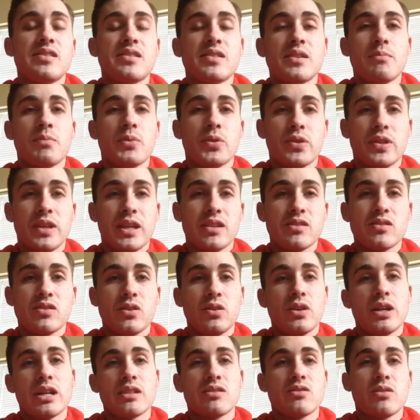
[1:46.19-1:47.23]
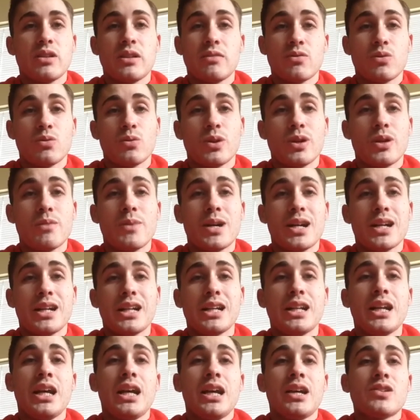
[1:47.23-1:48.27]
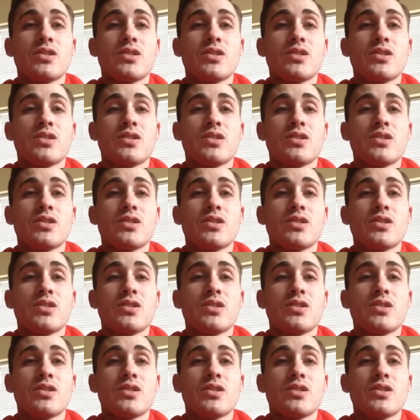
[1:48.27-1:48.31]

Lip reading: simple things so you guys don't have to worry about it.